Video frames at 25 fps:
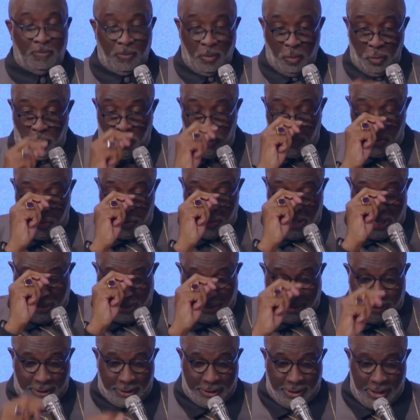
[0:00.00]
Ooh, I
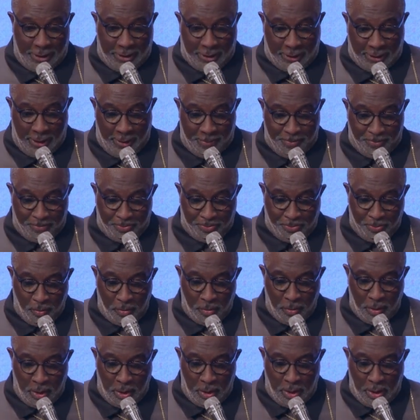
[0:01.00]
just said something.
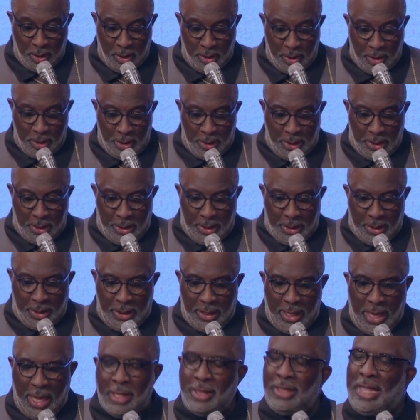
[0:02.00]

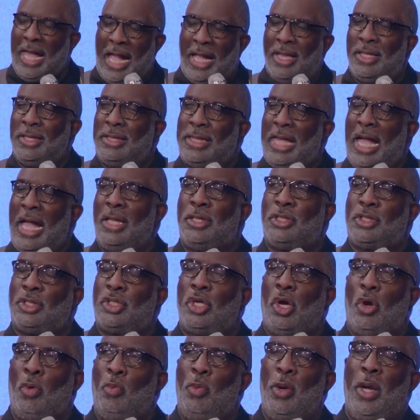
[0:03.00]
And that
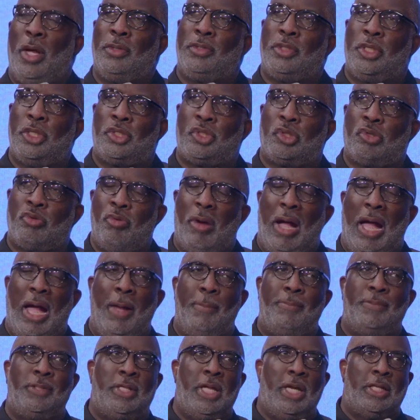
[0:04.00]
so well
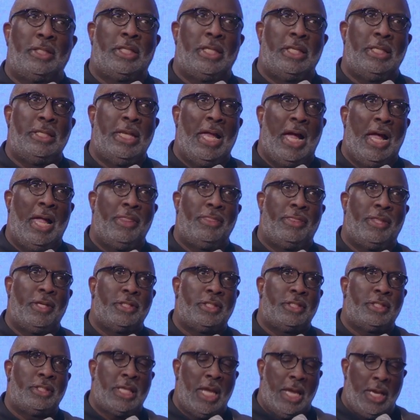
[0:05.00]
describes, does it not, the
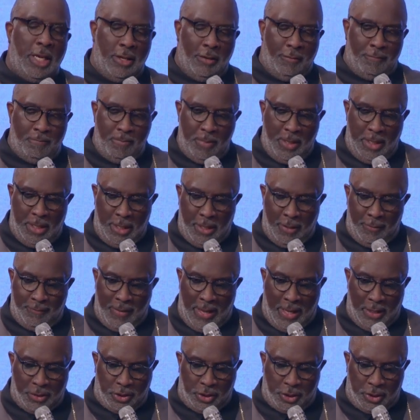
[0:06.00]
state of many of
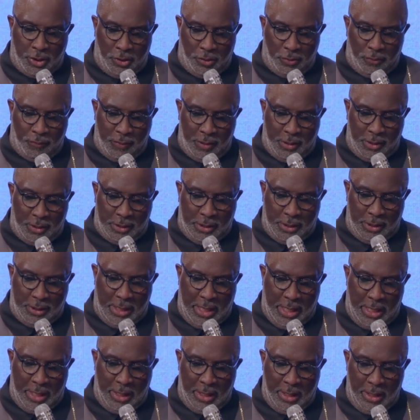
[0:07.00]
our children
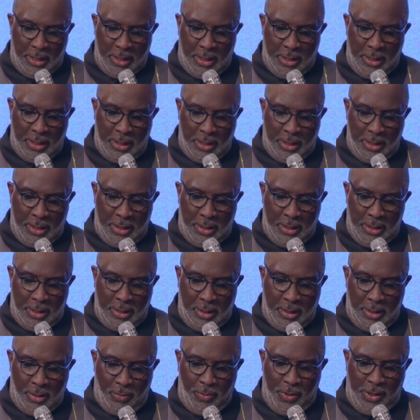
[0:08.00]
today.
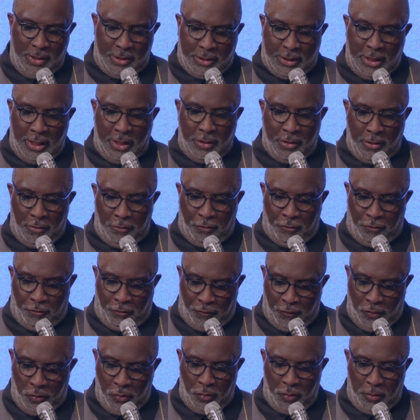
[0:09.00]
We see the
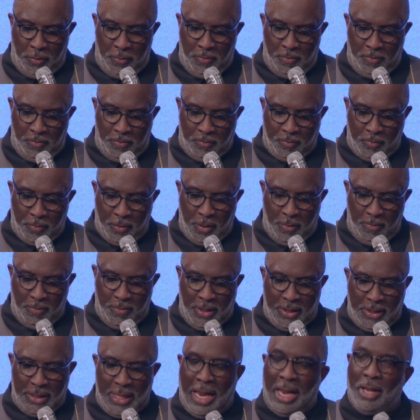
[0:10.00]
fruit,
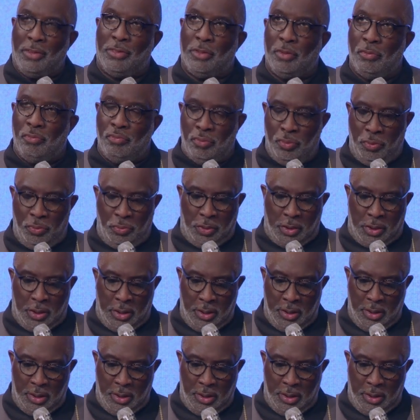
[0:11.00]
but not the root.